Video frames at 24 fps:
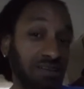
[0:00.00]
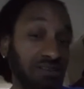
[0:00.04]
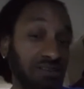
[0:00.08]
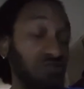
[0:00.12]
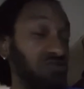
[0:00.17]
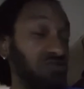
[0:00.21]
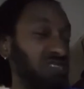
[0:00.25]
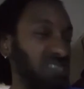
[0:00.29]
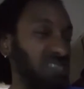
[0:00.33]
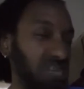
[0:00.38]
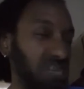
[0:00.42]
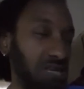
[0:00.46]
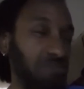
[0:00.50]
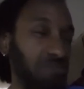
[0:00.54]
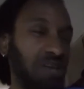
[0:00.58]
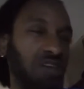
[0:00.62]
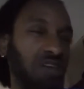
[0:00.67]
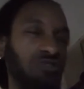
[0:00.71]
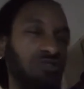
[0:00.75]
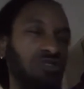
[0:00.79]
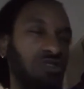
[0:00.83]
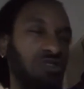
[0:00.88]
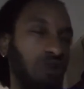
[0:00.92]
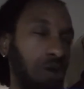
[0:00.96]
You see me,
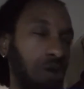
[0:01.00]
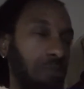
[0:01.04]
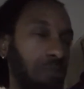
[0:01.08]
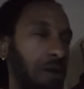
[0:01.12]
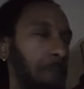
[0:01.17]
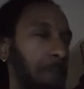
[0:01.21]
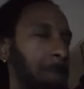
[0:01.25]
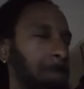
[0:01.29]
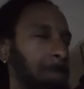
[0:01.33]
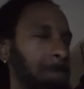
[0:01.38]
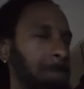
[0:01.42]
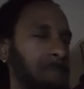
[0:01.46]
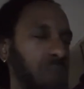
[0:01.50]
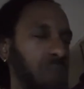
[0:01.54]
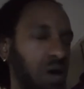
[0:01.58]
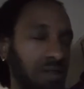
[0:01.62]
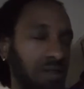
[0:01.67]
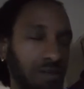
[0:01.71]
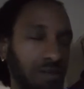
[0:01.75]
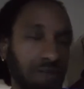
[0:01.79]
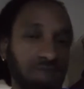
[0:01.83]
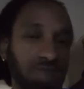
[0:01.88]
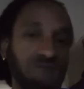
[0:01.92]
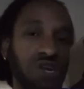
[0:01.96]
and you know I'm a
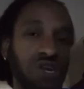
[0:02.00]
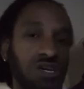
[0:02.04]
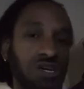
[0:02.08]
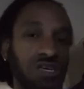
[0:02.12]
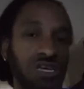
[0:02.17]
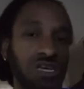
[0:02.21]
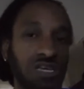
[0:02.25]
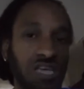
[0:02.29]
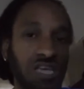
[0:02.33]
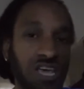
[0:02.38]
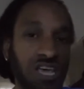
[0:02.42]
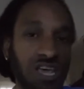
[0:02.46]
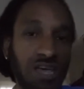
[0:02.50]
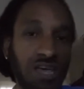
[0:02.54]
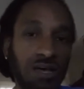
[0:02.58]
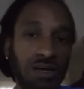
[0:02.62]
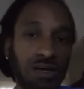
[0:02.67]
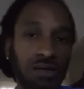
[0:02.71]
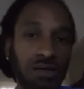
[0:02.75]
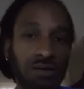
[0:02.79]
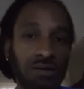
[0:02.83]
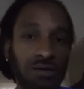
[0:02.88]
fucking king.